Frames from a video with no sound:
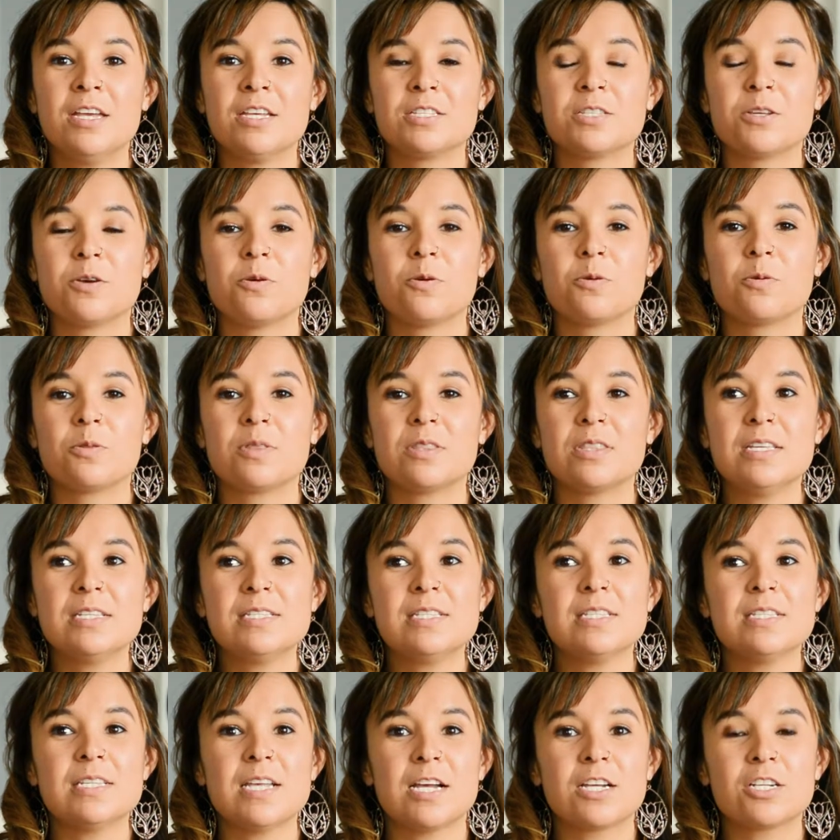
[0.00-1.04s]
So
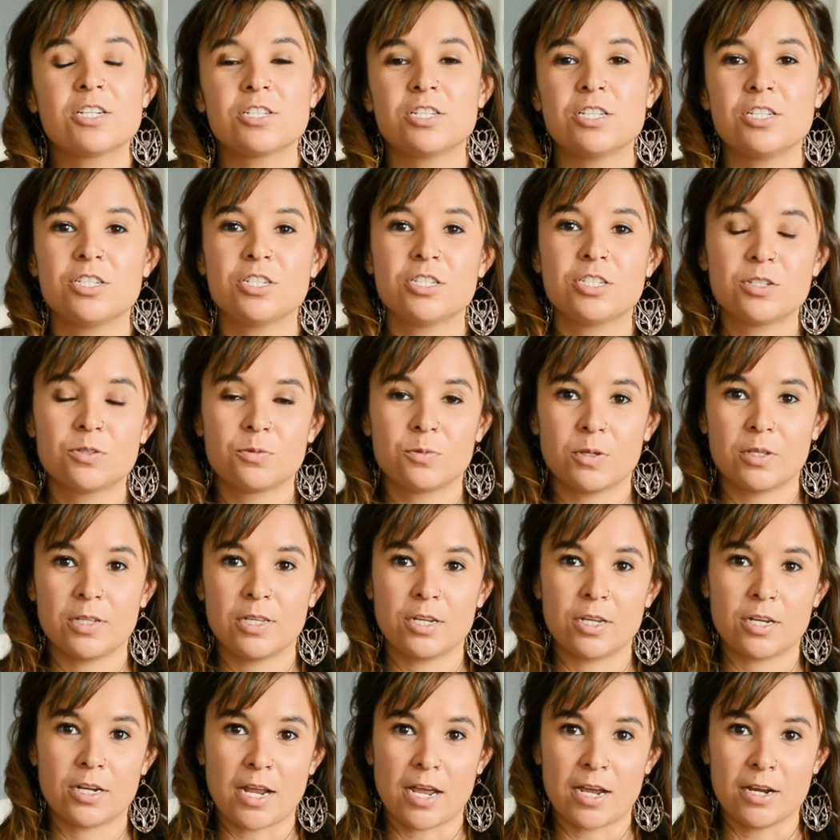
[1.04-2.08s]
this is actually just a
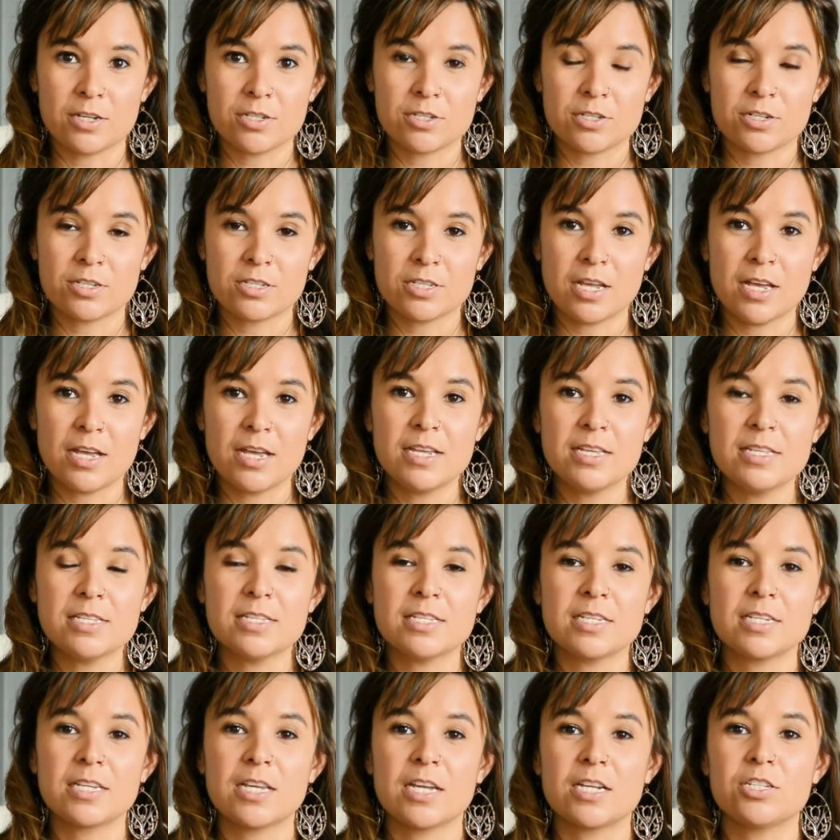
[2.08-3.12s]
really good
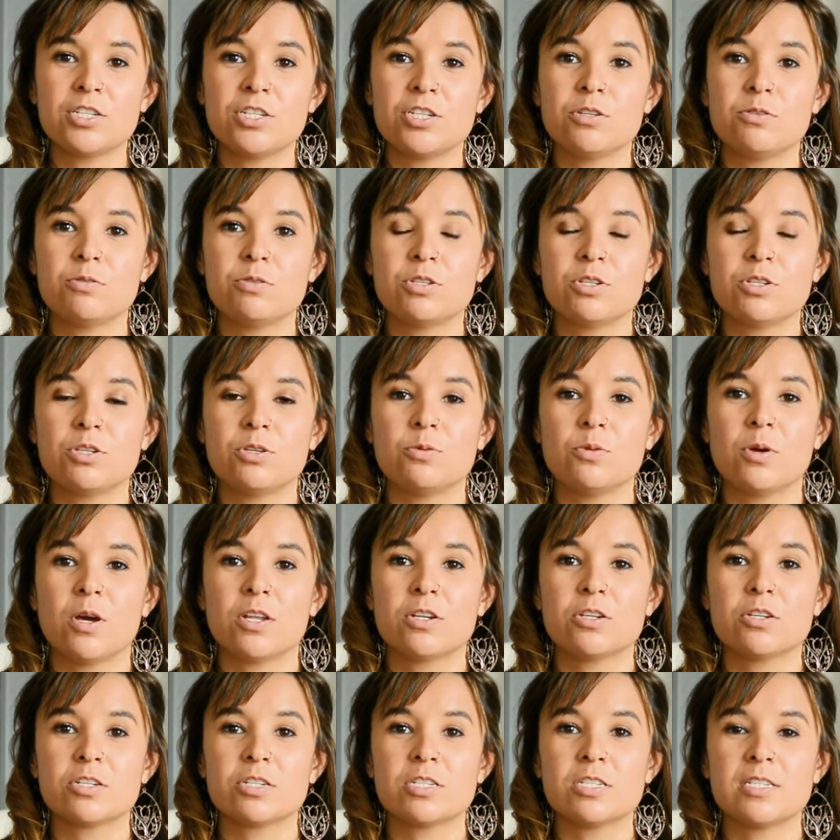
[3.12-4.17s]
exercise to get you to
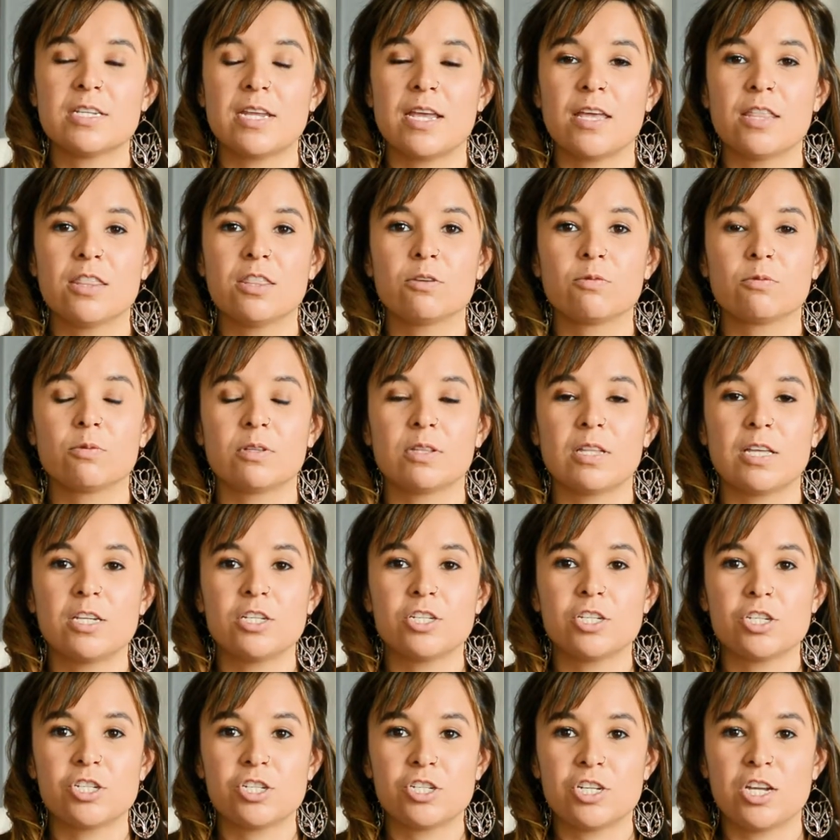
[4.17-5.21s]
understand the
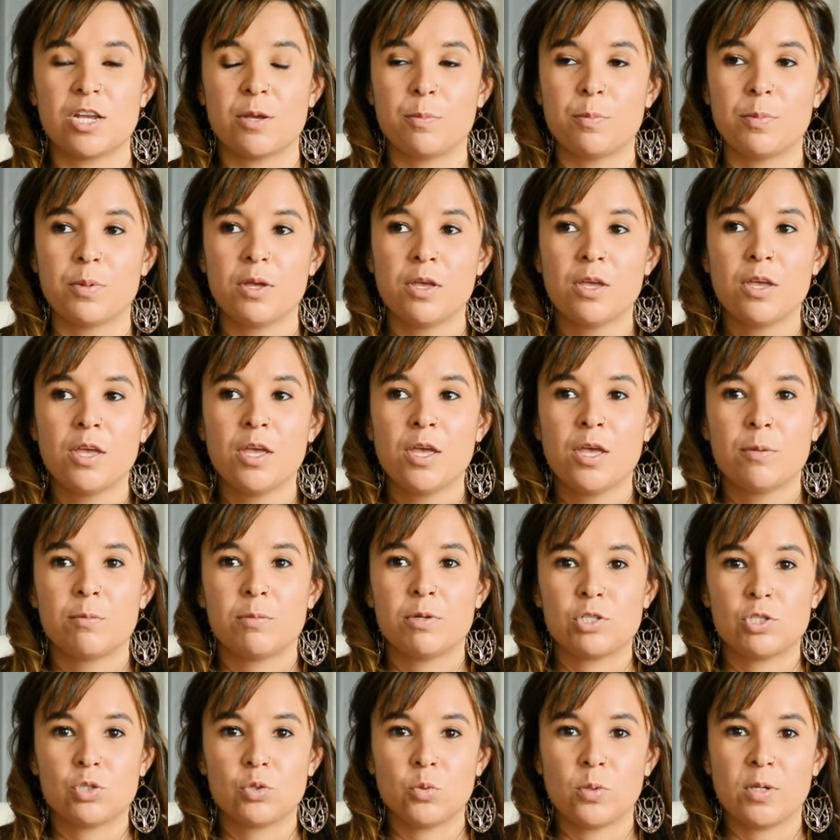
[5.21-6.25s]
relationship
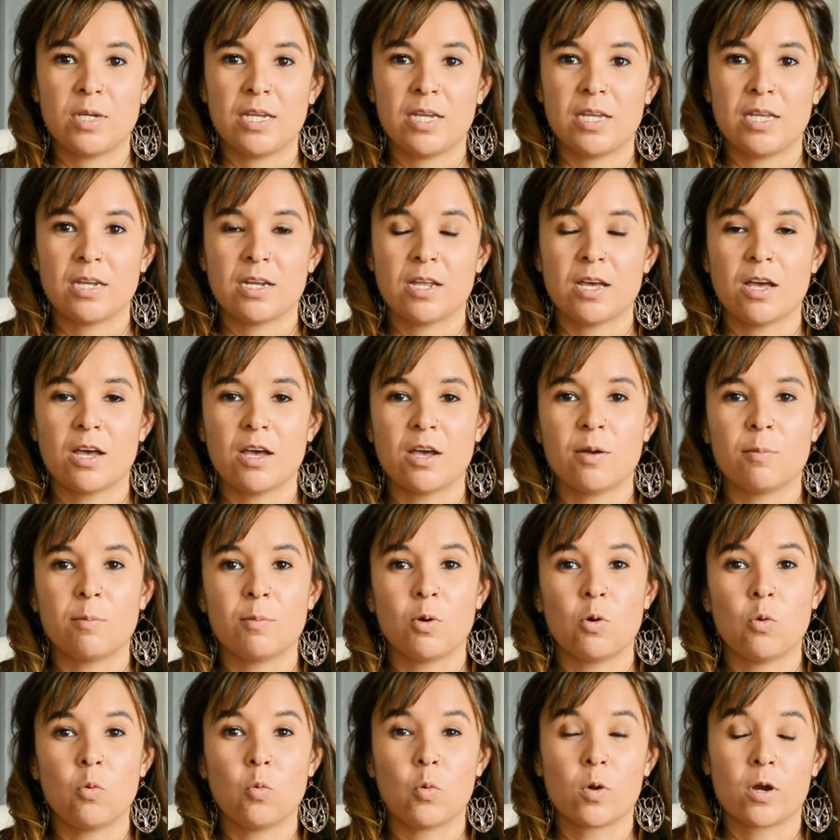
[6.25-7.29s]
between
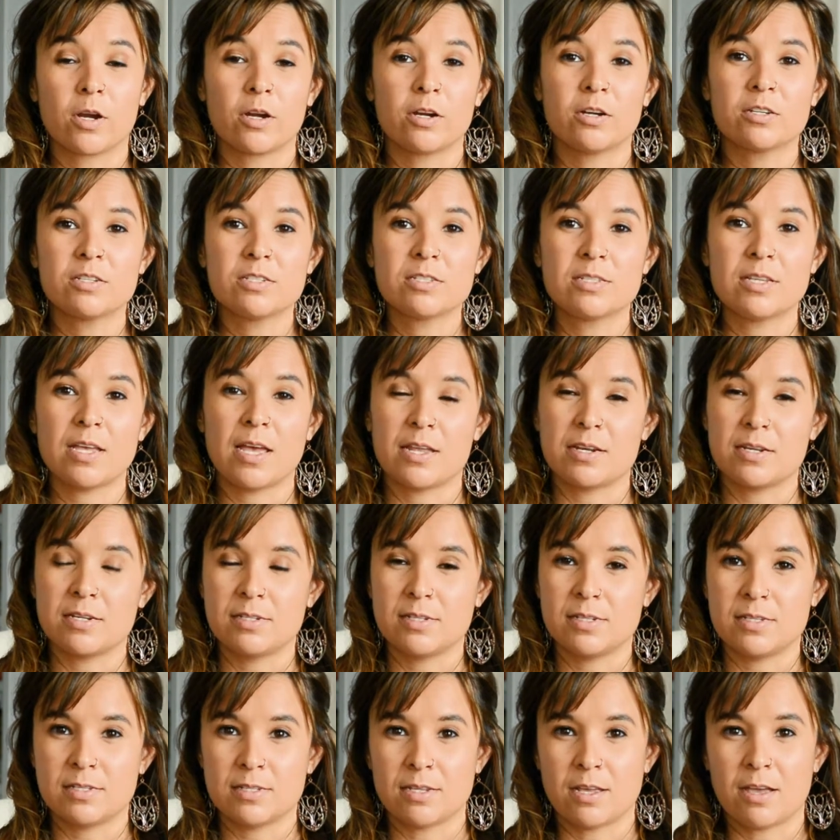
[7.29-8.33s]
words and a
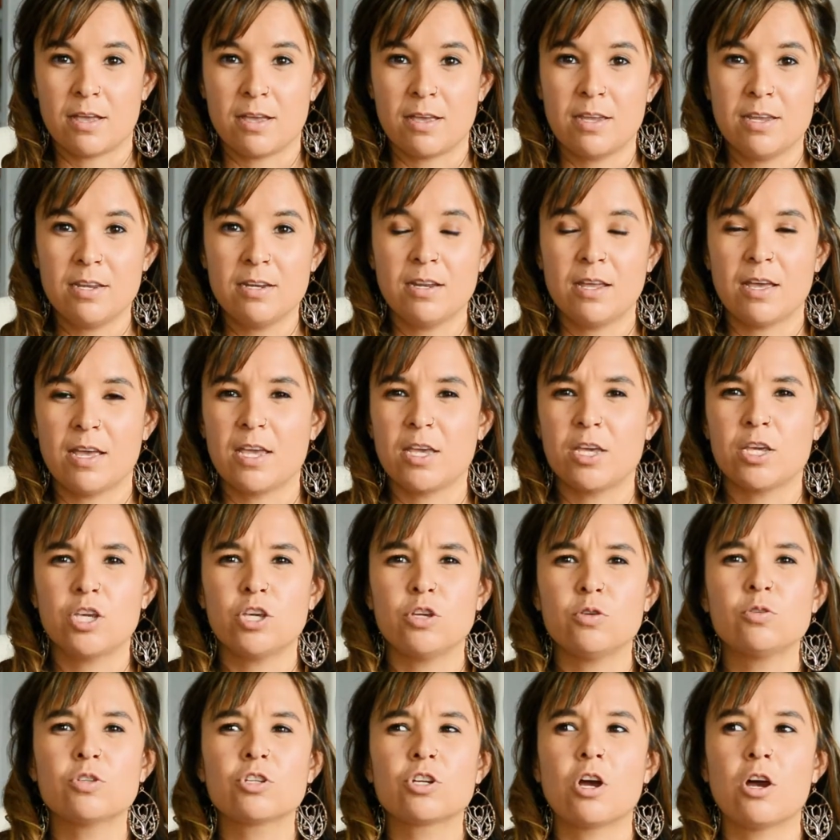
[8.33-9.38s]
design, a
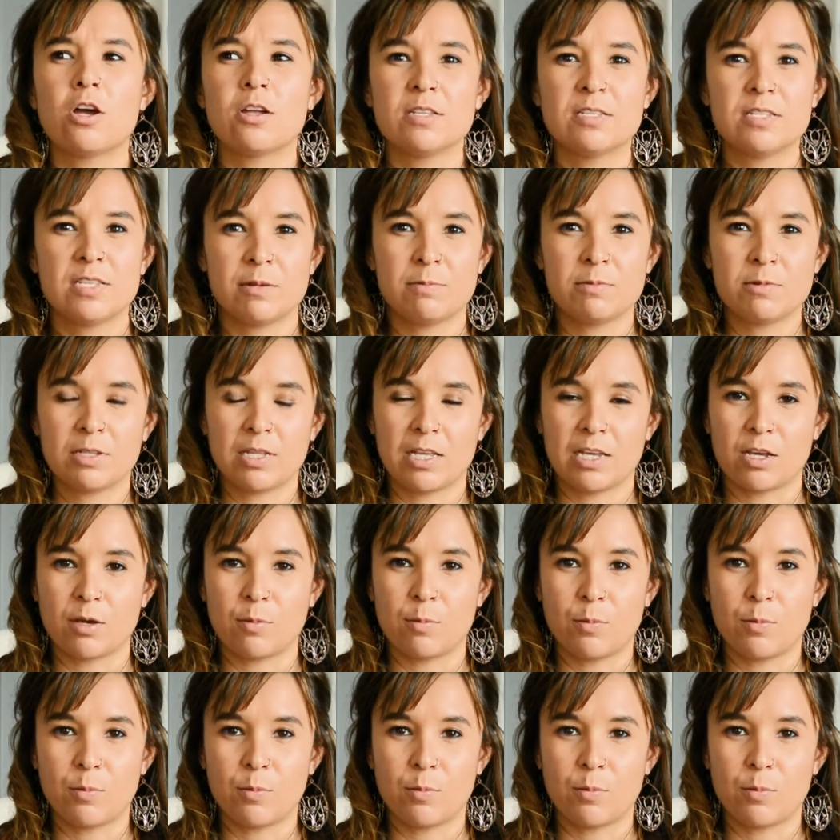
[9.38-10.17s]
huge concept like a